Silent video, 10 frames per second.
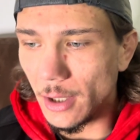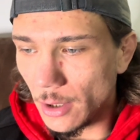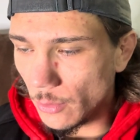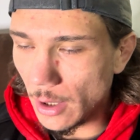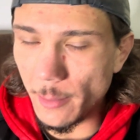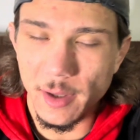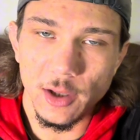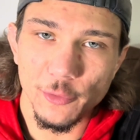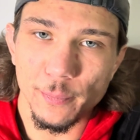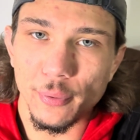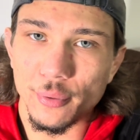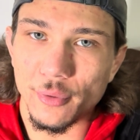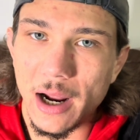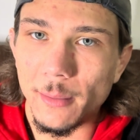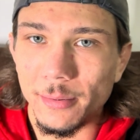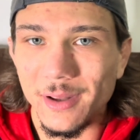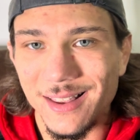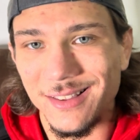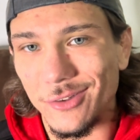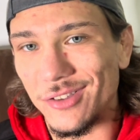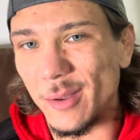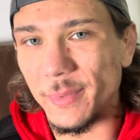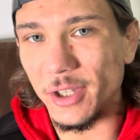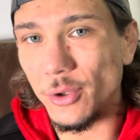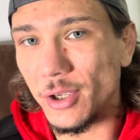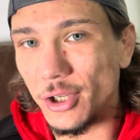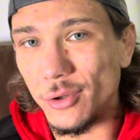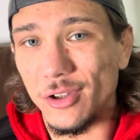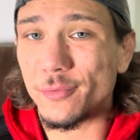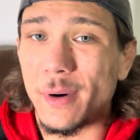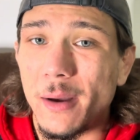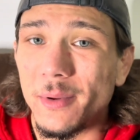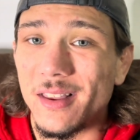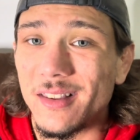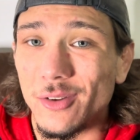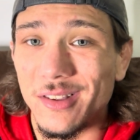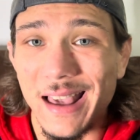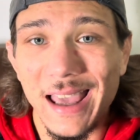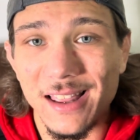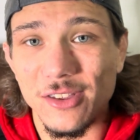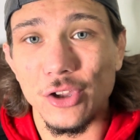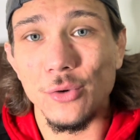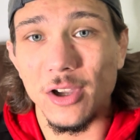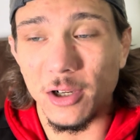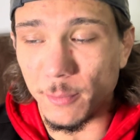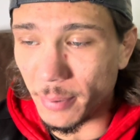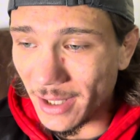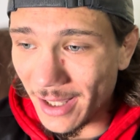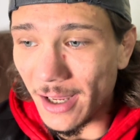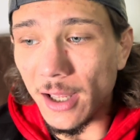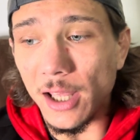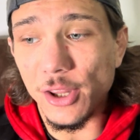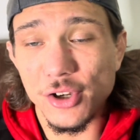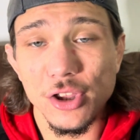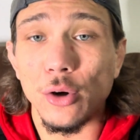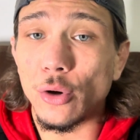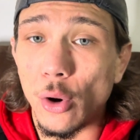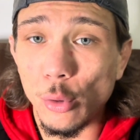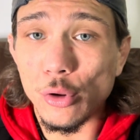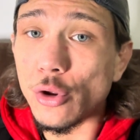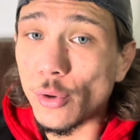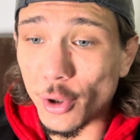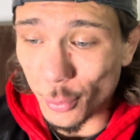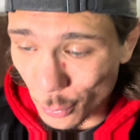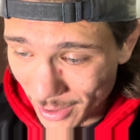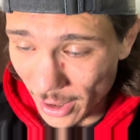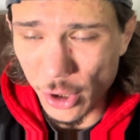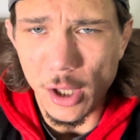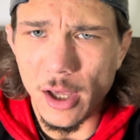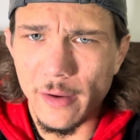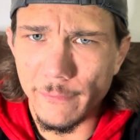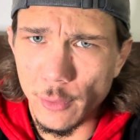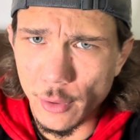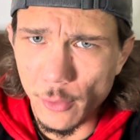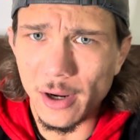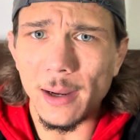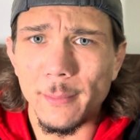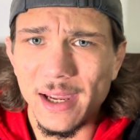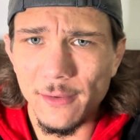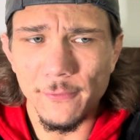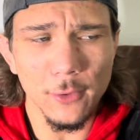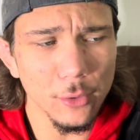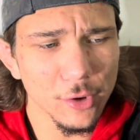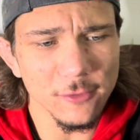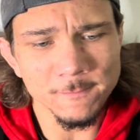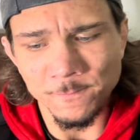Well, I mean, there's probably still something you could do. There's probably still tasks you could complete. There's still goals you could reach, if you know what I mean, folks.